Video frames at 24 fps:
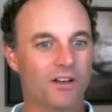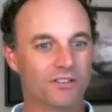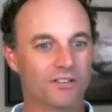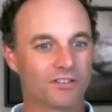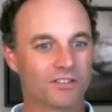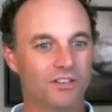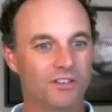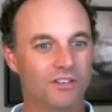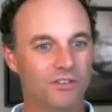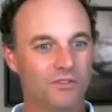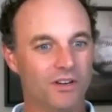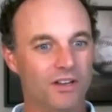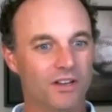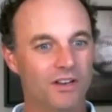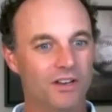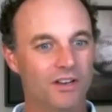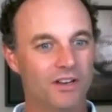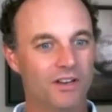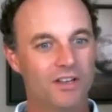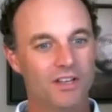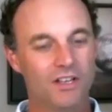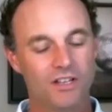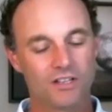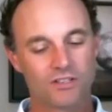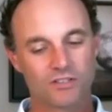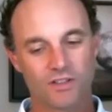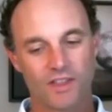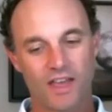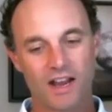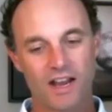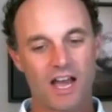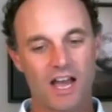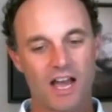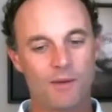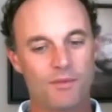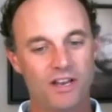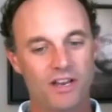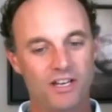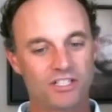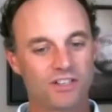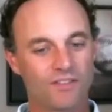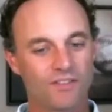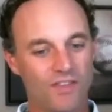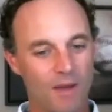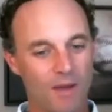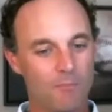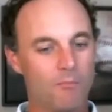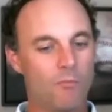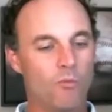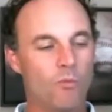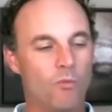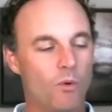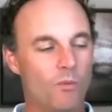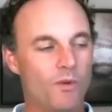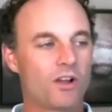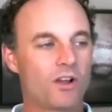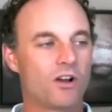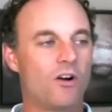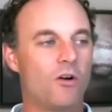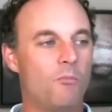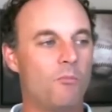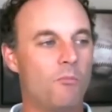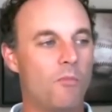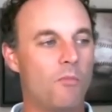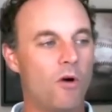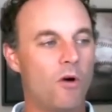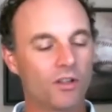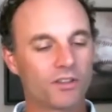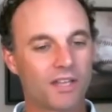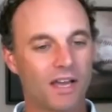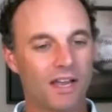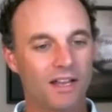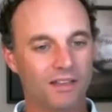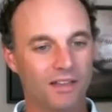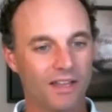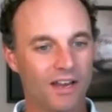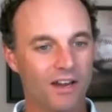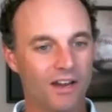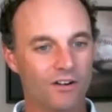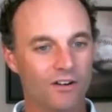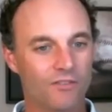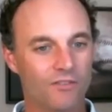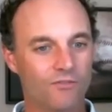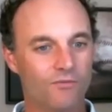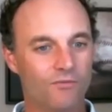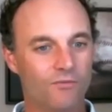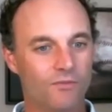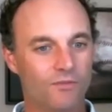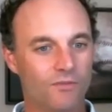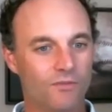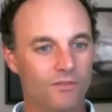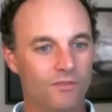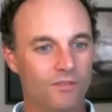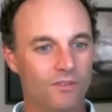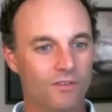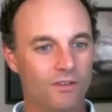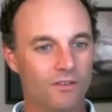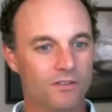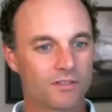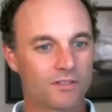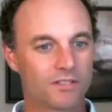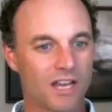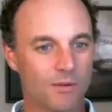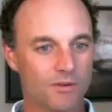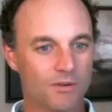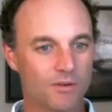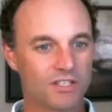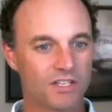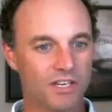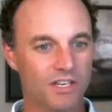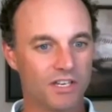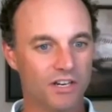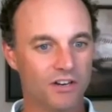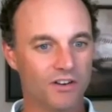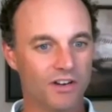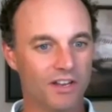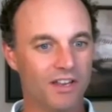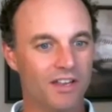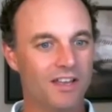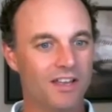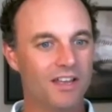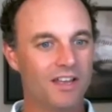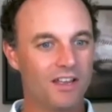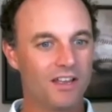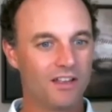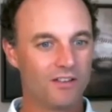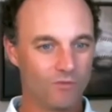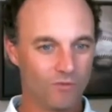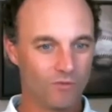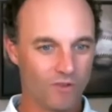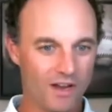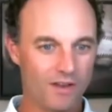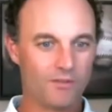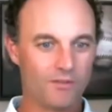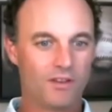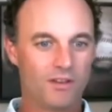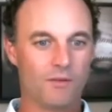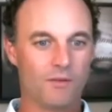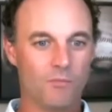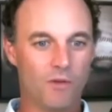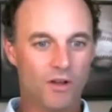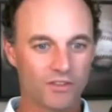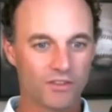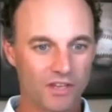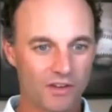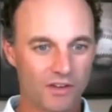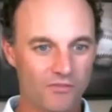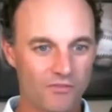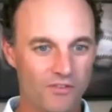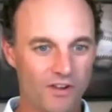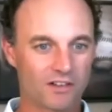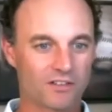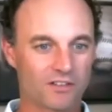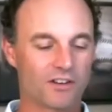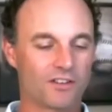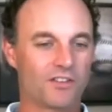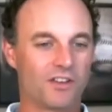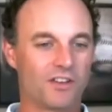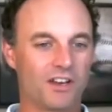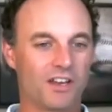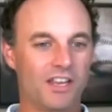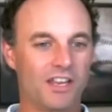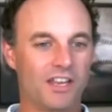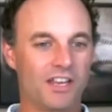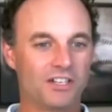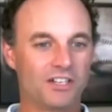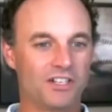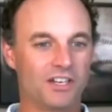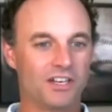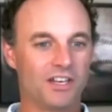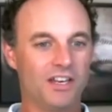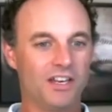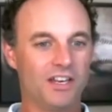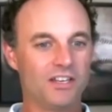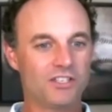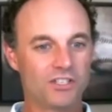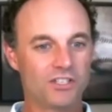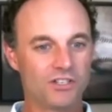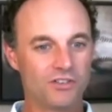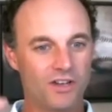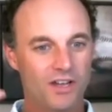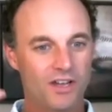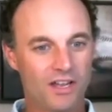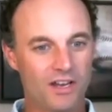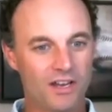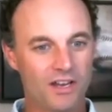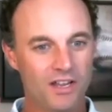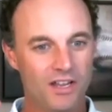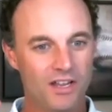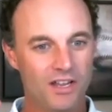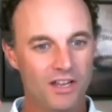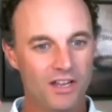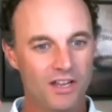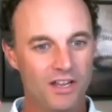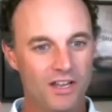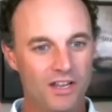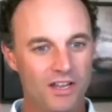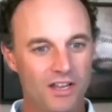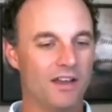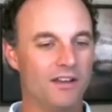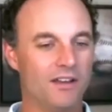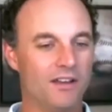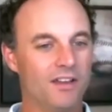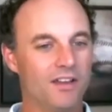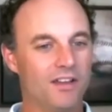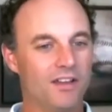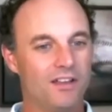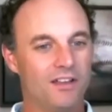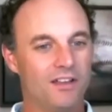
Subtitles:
else could do it. So that combination of that, what we call multi-layered cybersecurity, right? You had multi-factor authentication to get into it. You had